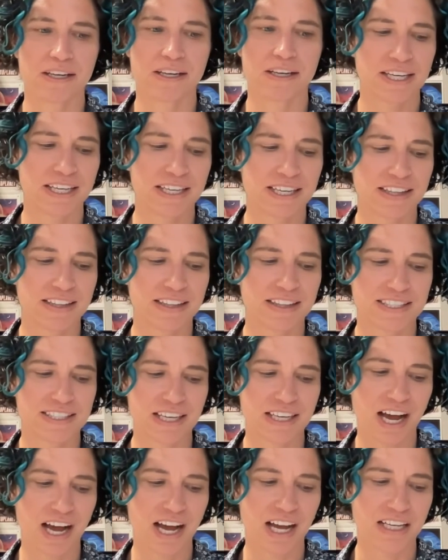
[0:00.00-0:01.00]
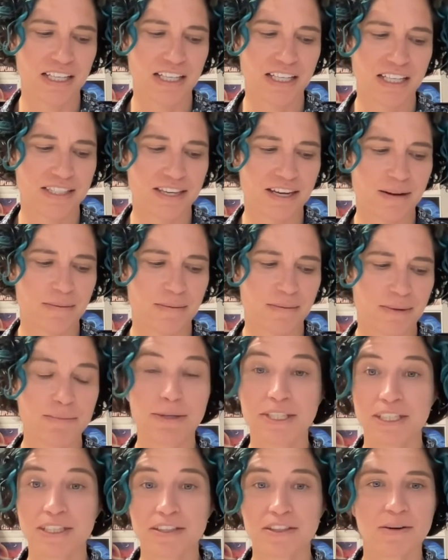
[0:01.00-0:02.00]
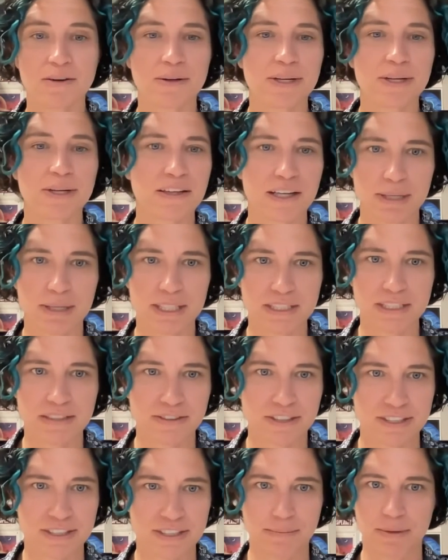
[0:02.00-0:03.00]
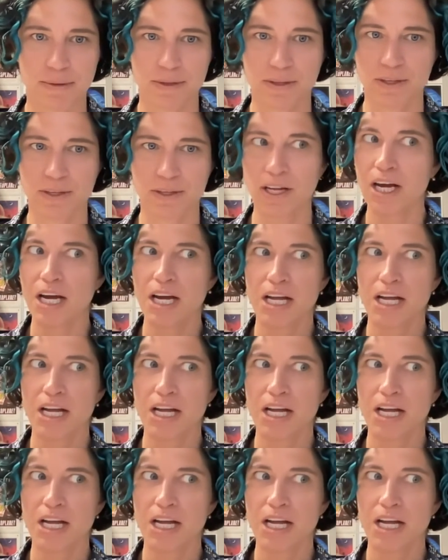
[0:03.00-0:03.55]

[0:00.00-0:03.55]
in the skies. In particular, Elon Musk, for example,